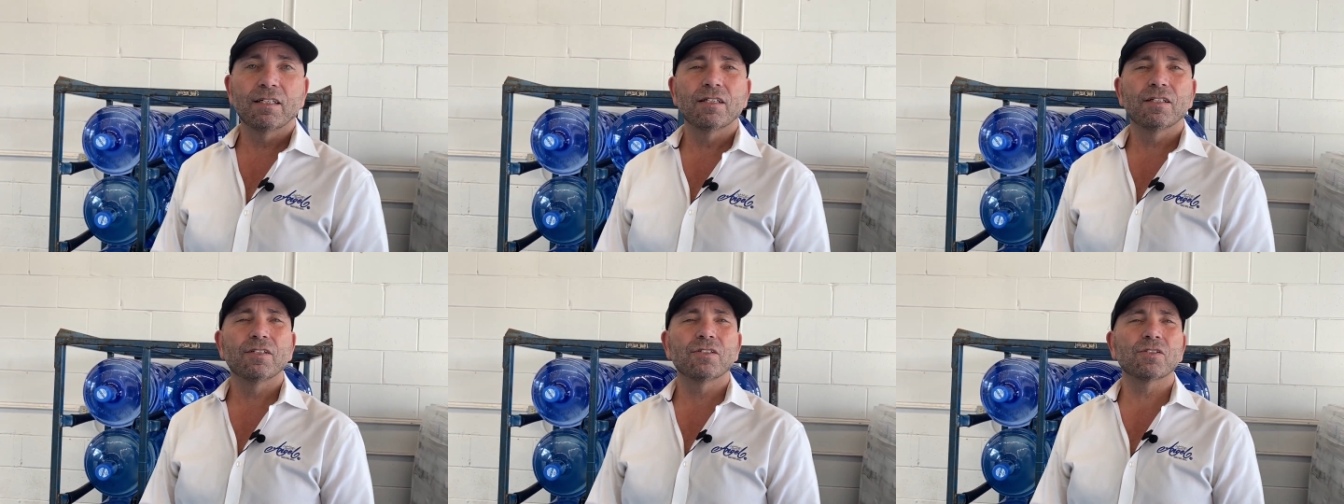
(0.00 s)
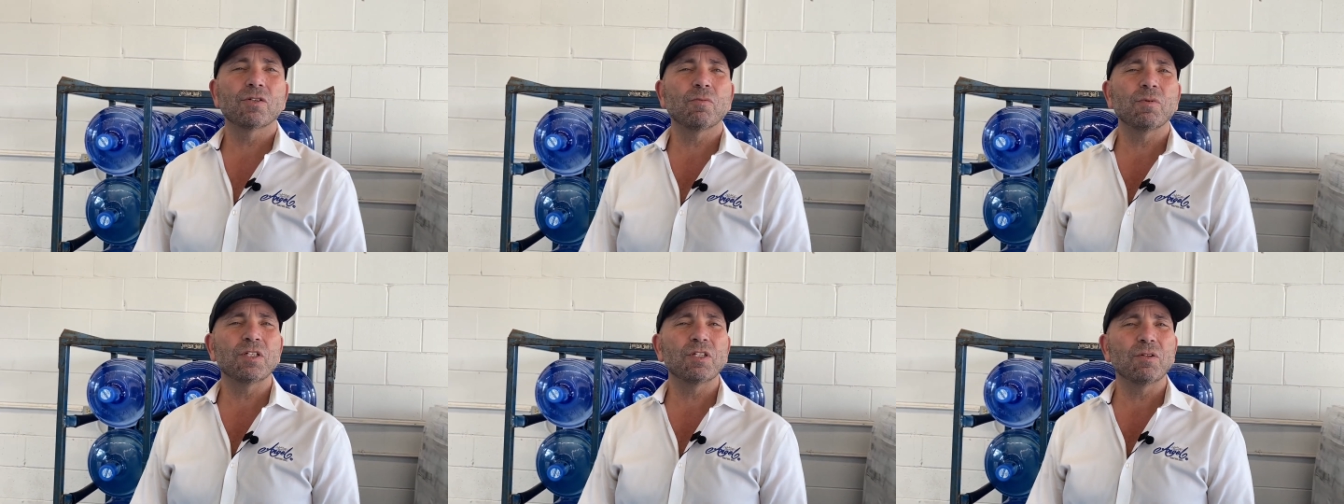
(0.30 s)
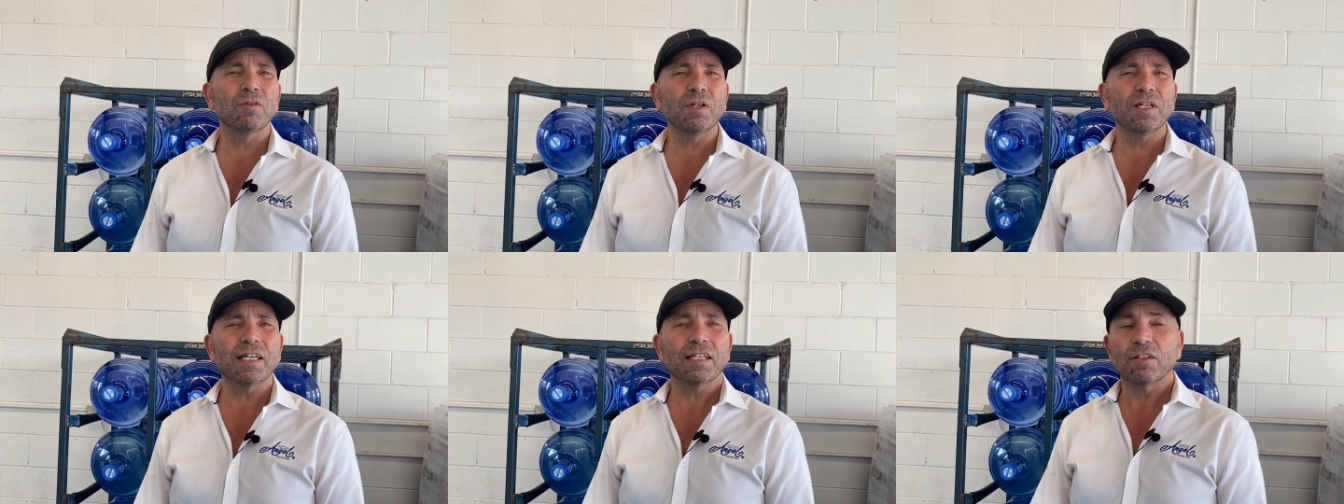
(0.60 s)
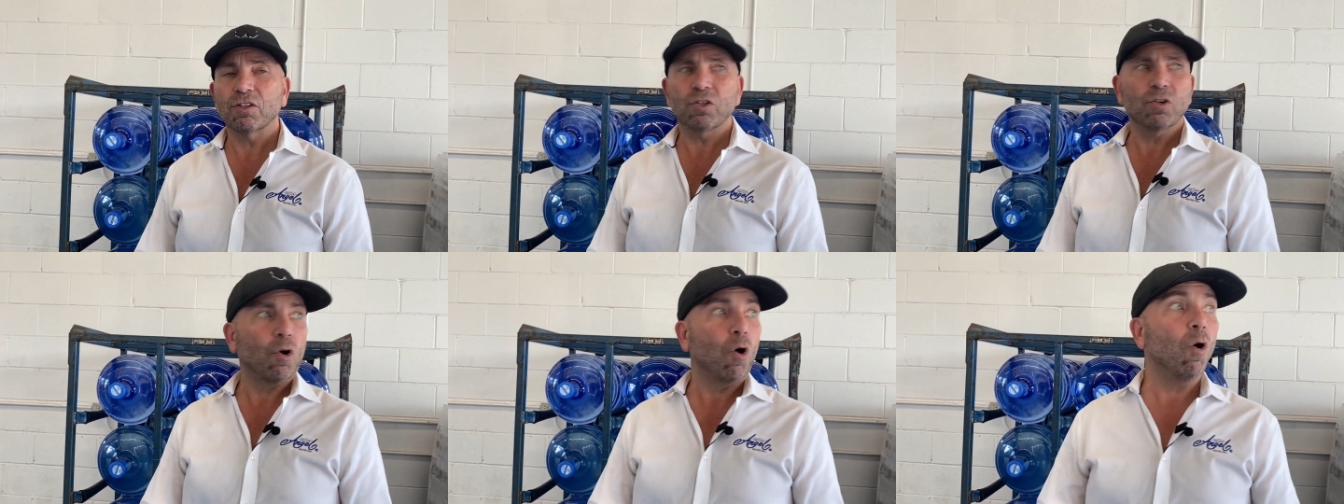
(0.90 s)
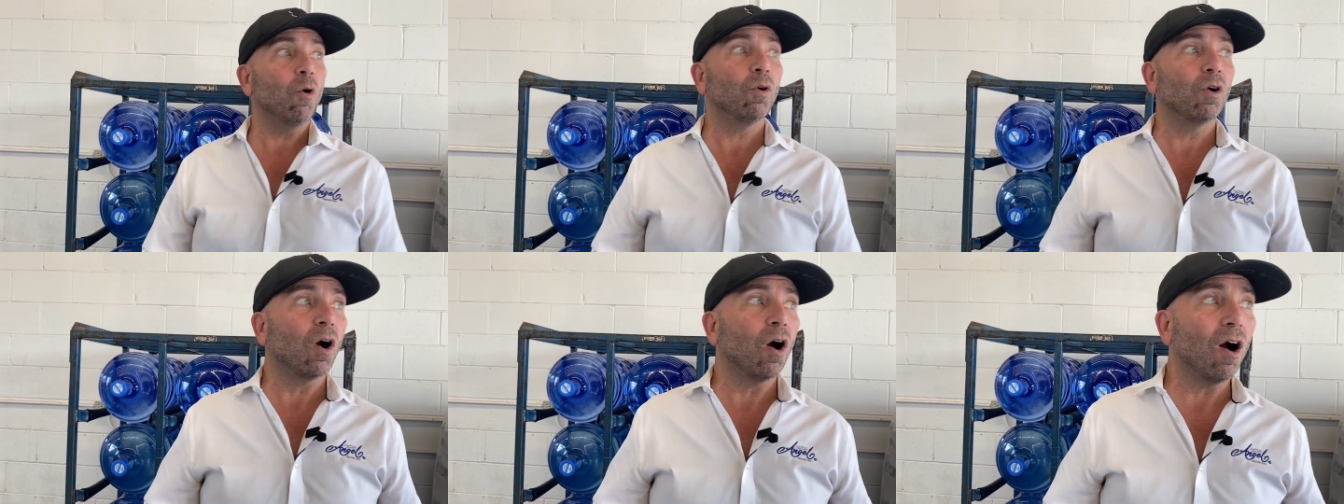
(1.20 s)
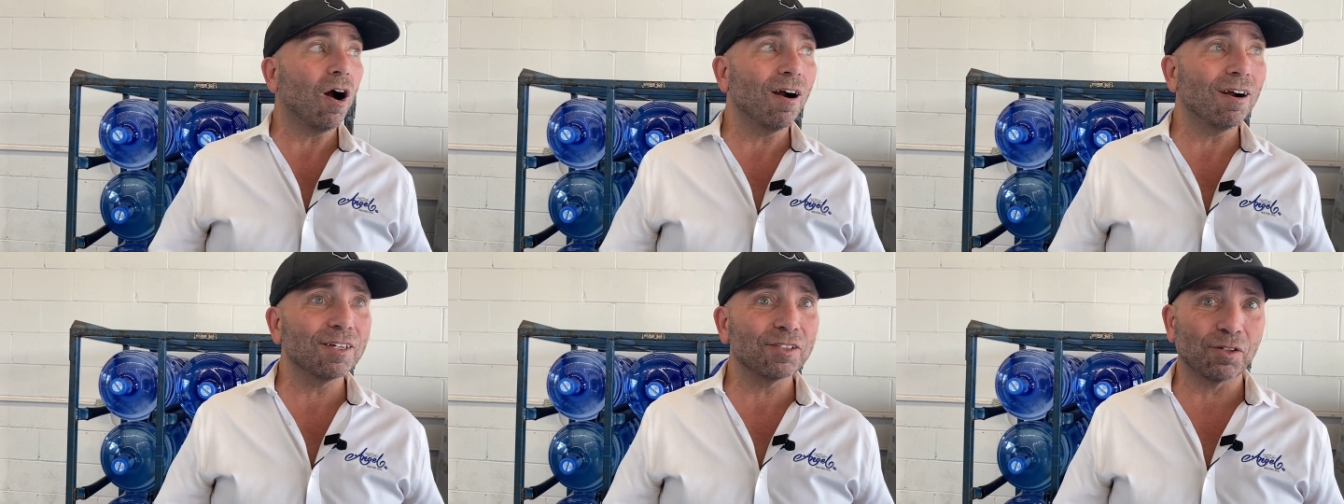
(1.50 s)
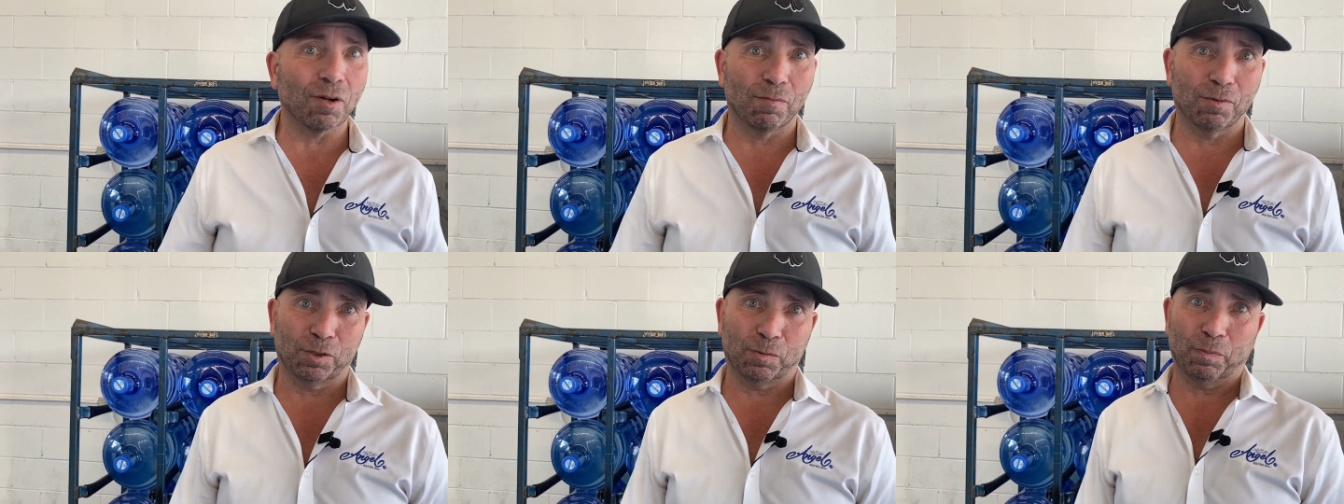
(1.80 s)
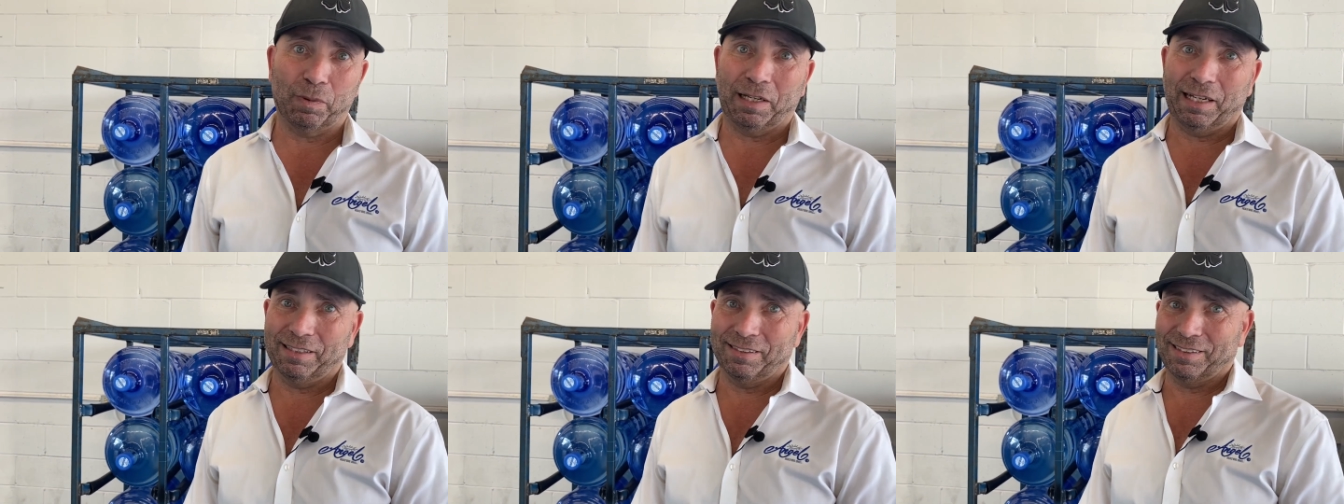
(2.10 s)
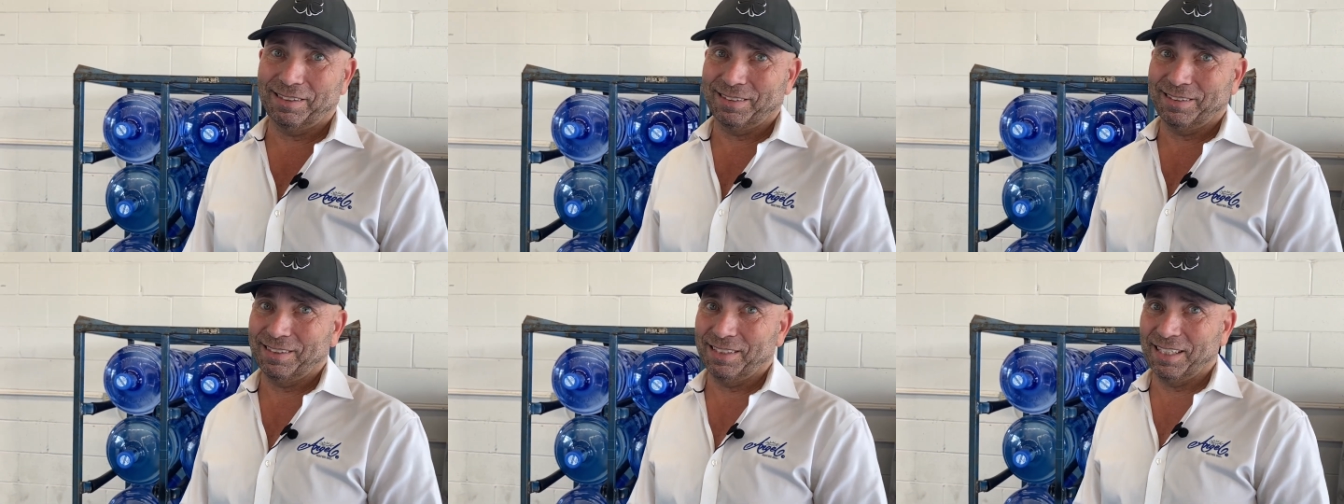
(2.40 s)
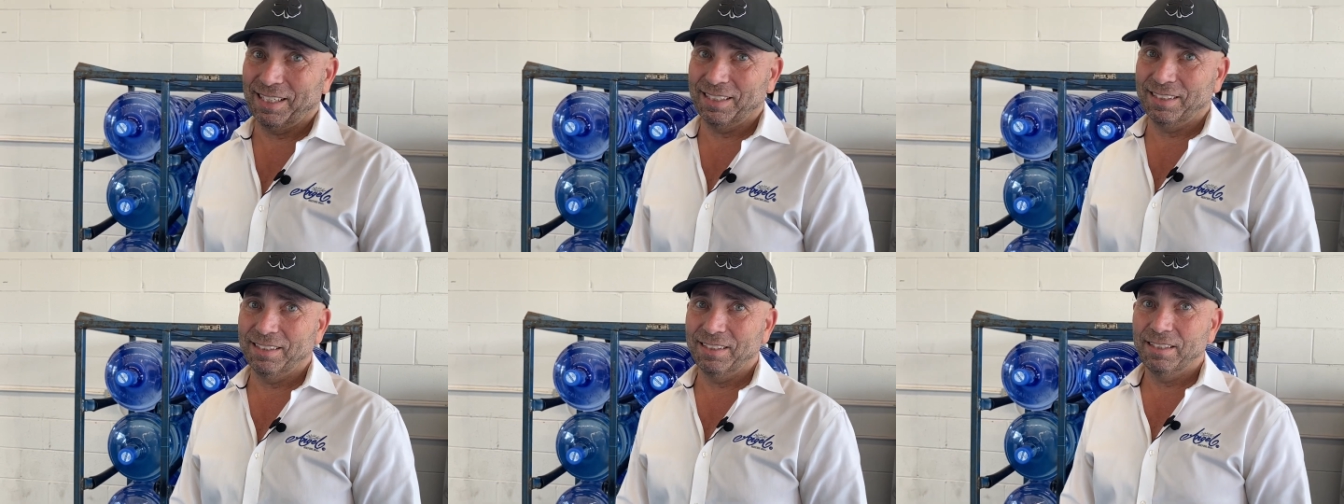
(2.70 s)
So when you look at it, your whole car is almost plastic today.